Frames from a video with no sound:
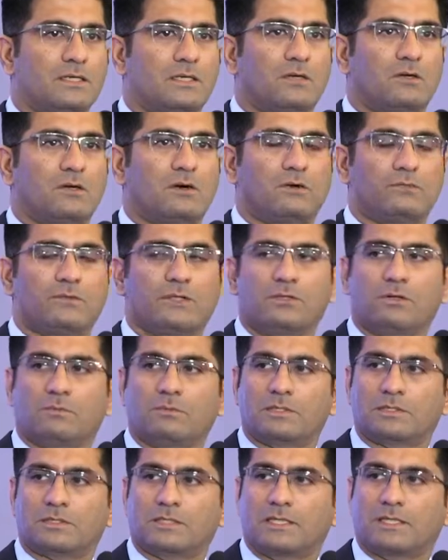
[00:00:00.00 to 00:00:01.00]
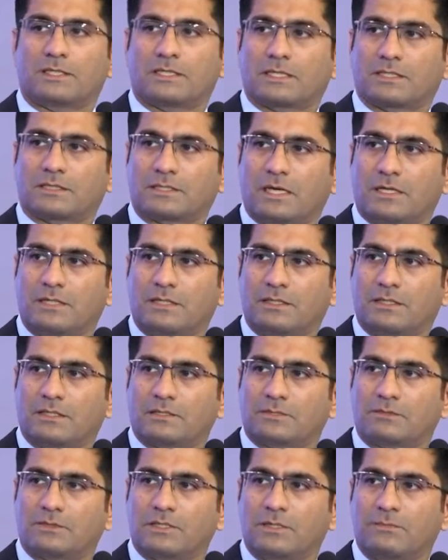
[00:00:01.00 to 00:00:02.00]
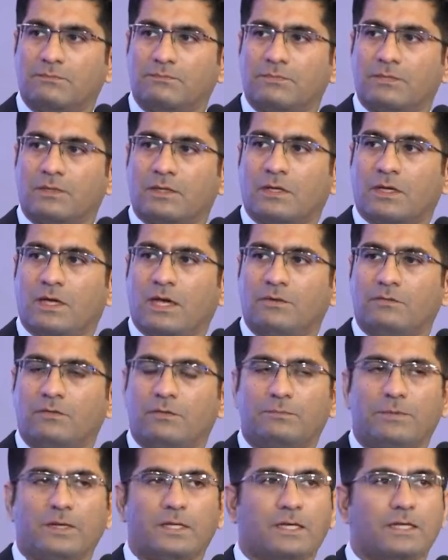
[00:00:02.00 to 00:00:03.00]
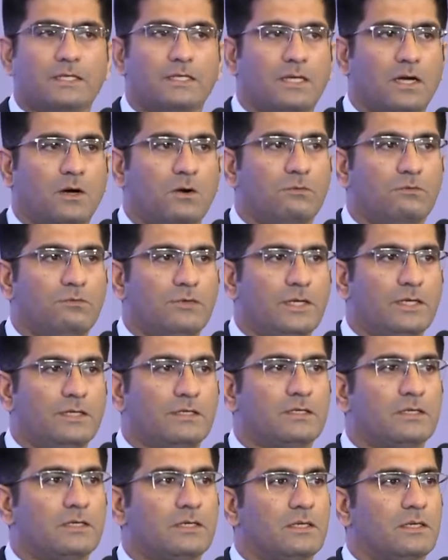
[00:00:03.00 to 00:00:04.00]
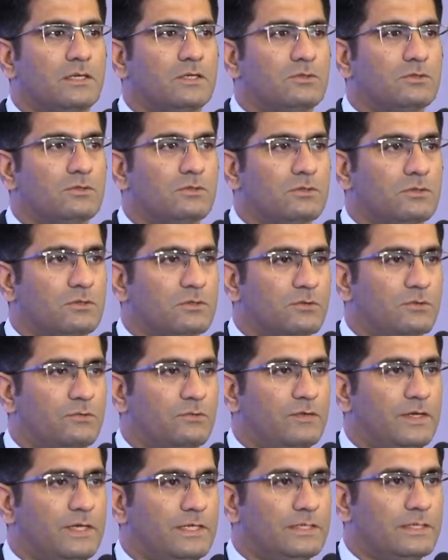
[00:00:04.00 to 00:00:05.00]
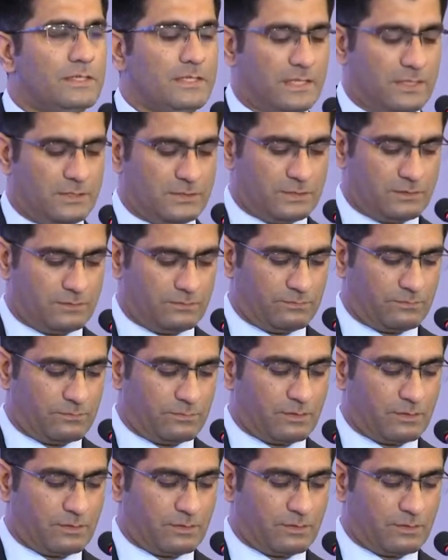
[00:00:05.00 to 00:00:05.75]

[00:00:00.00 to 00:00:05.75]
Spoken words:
of the domestic textile industry, and we bring in now wheat to feed the nation.